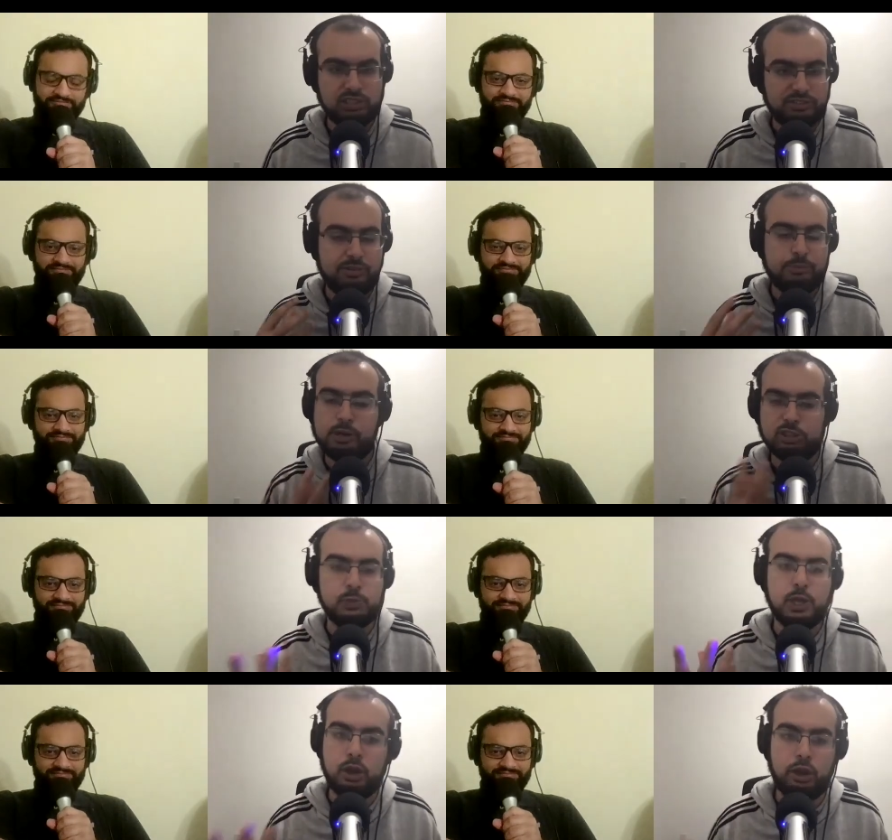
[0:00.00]
Speaker 1: have impressed me a
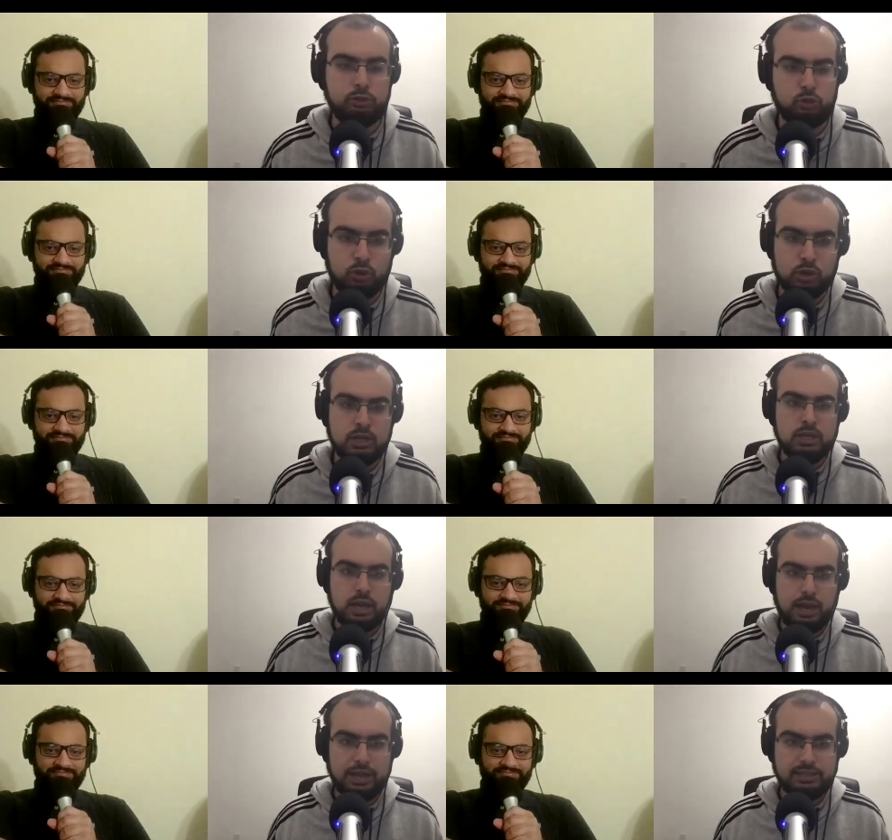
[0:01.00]
lot. So uh,
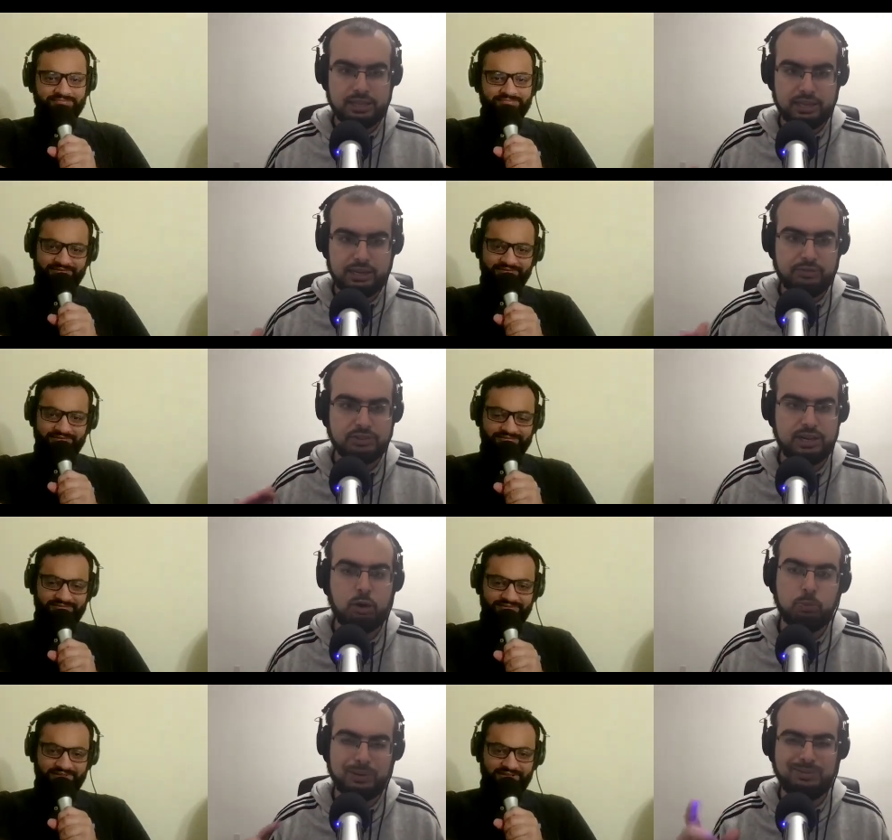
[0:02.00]
I think it evens it out.
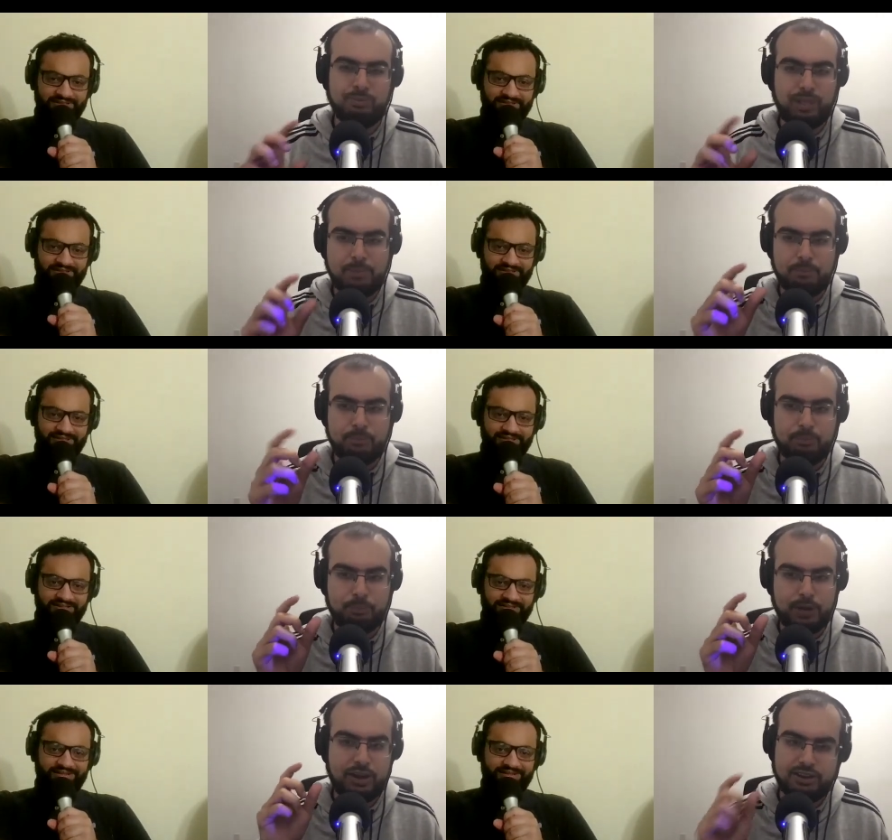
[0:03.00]
But that
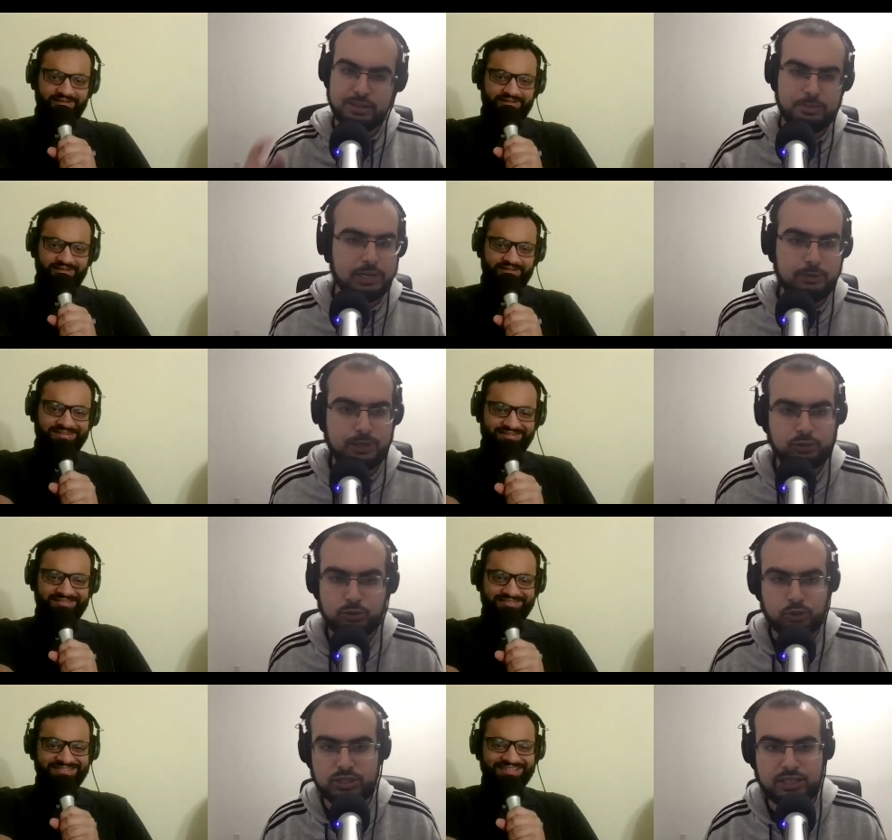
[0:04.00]
player in the middle, Ben
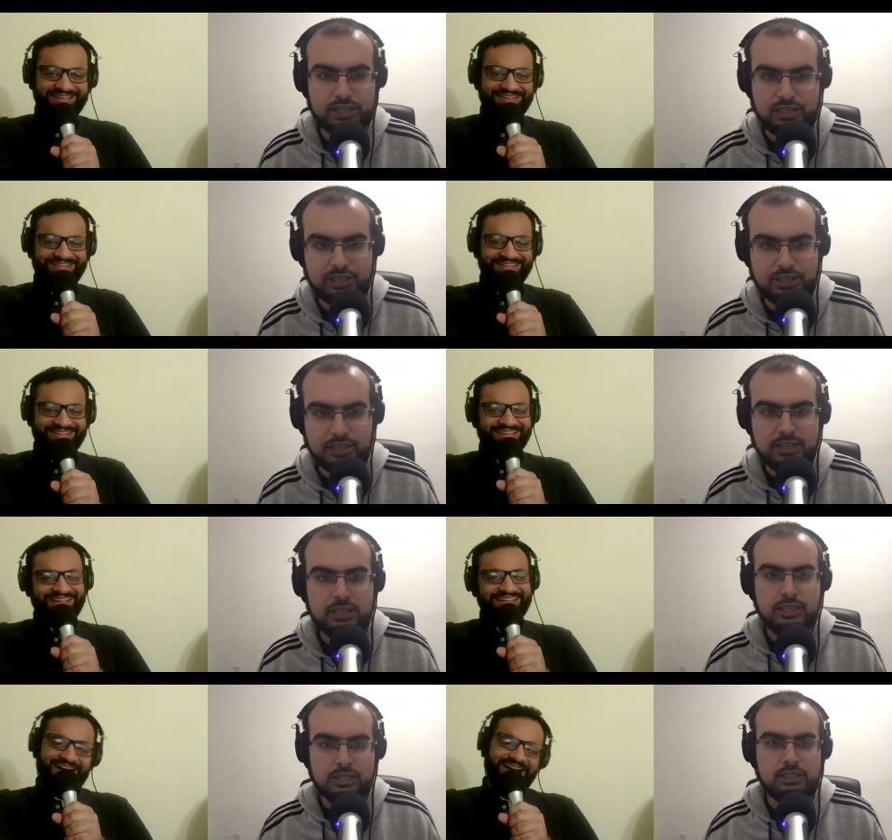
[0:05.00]
Stokes, I think he
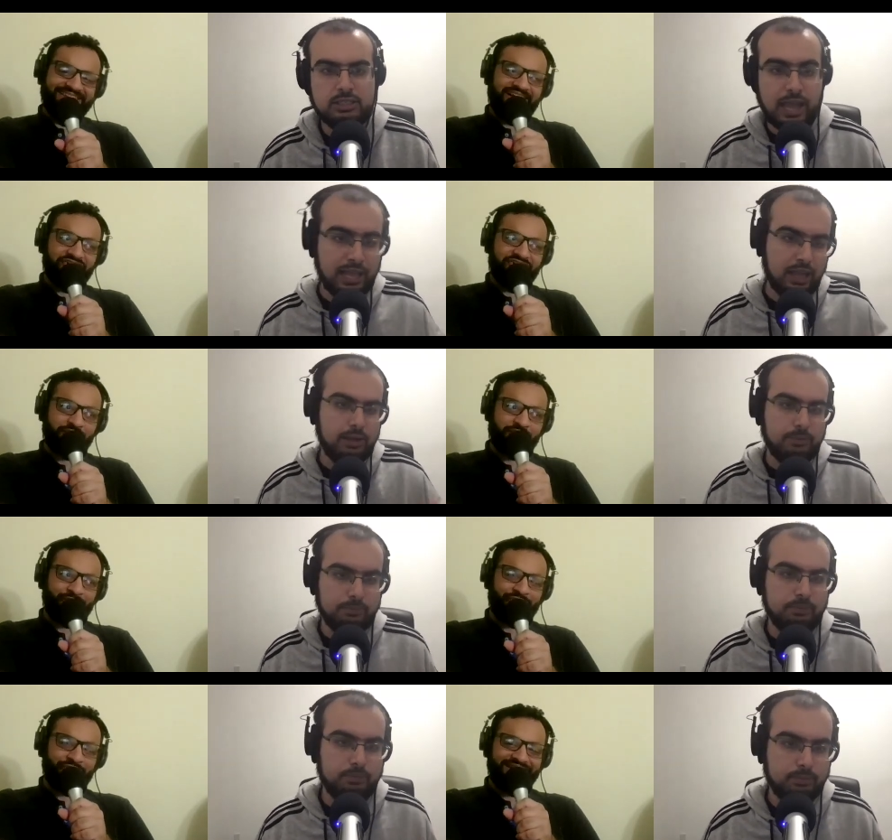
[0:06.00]
Speaker 2: I think I,
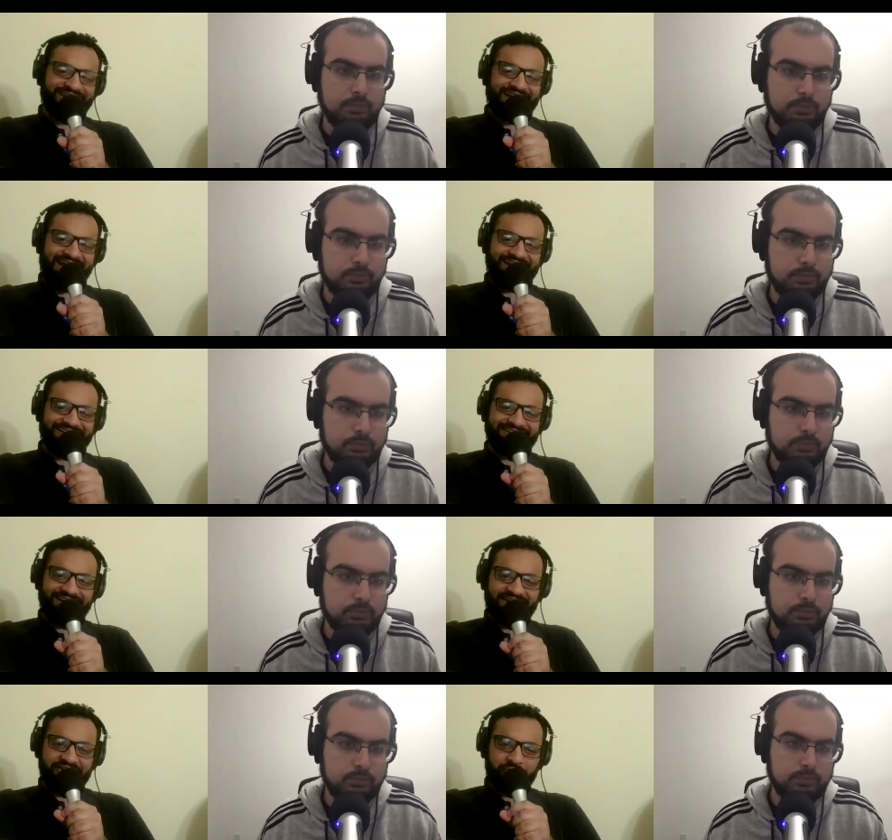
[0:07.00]
had a
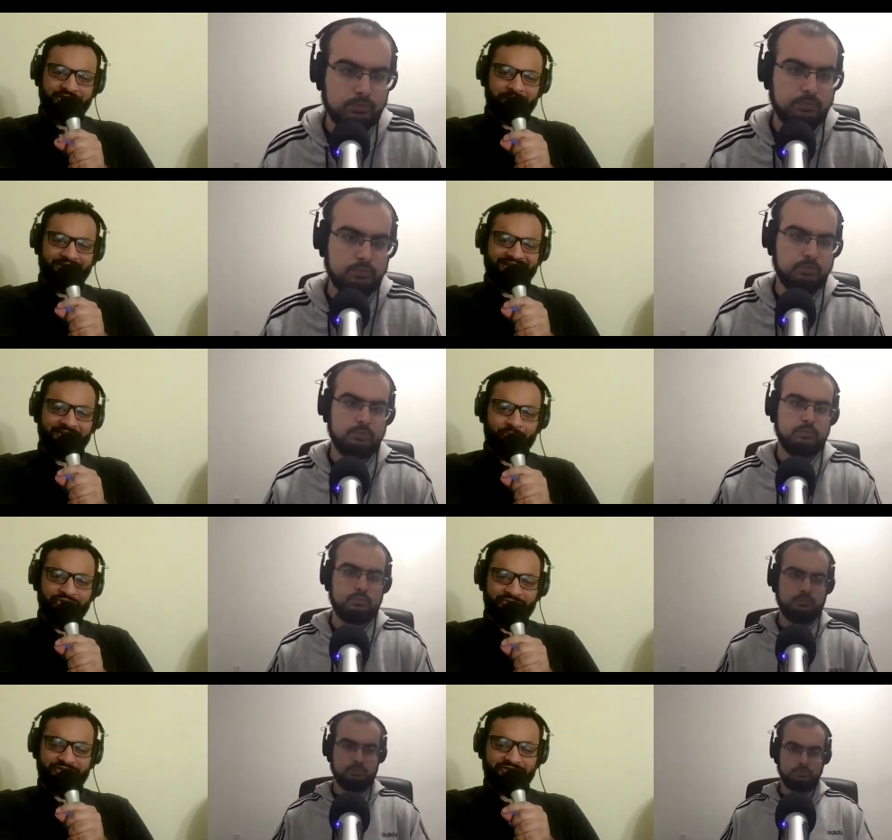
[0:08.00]
had a tweet about him
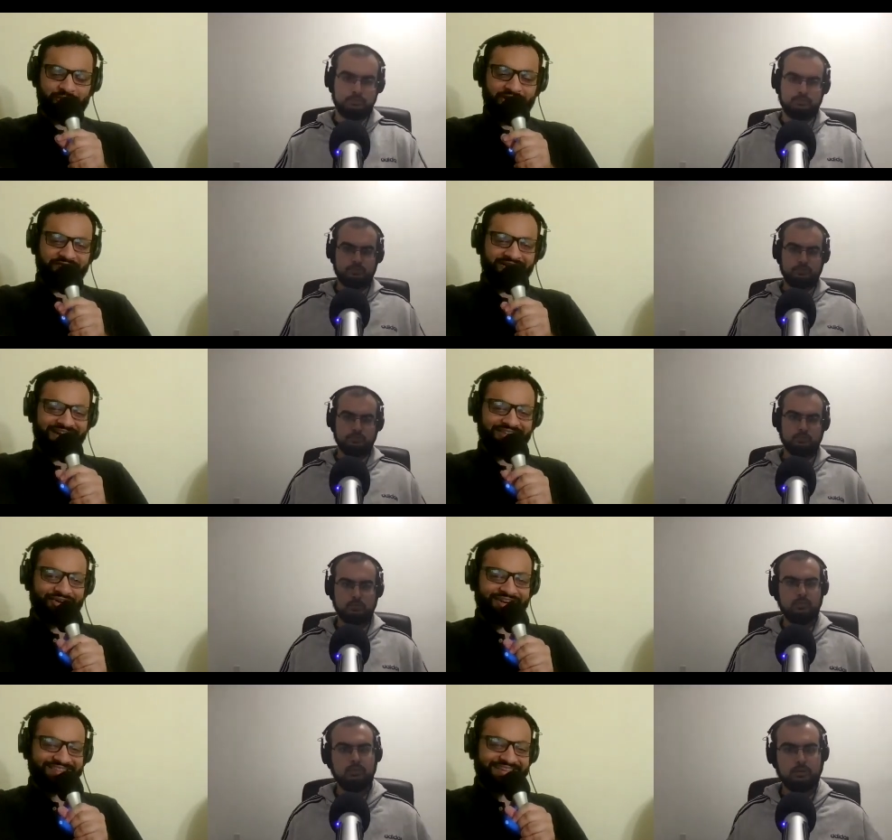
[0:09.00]
which was quite funny. I
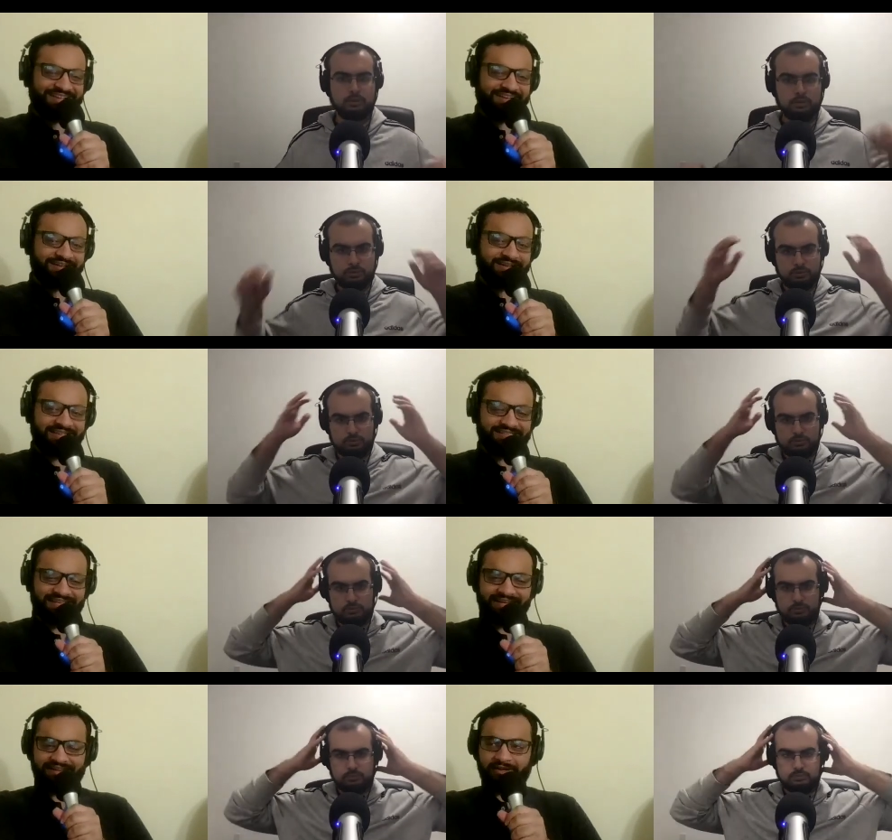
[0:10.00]
thought I think uh, he
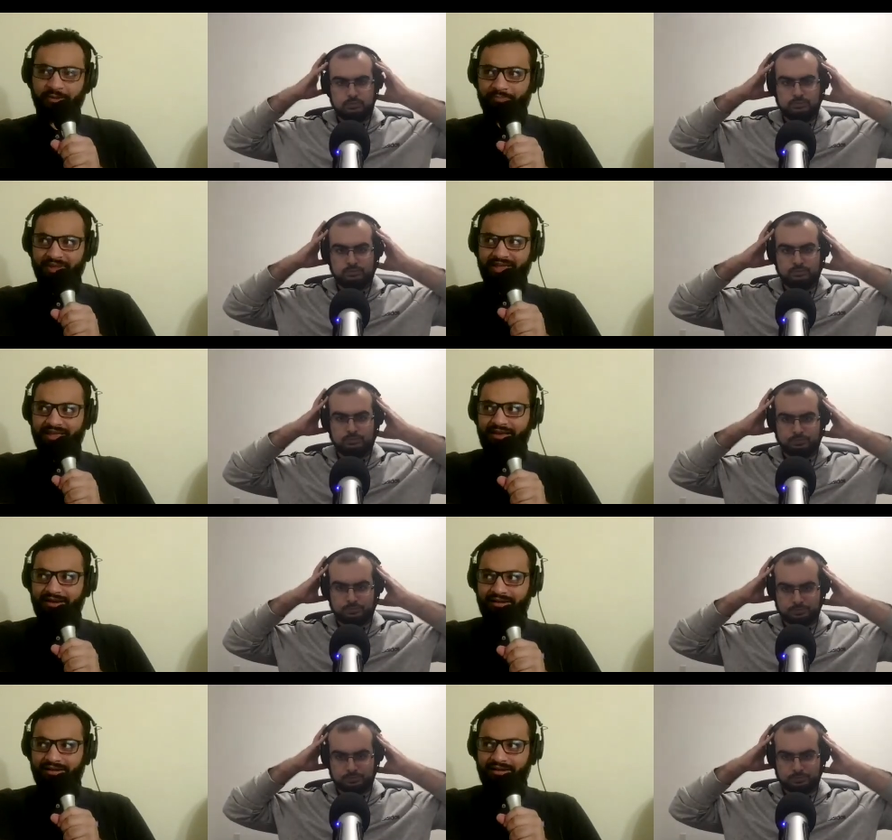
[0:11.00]
said uh, uh,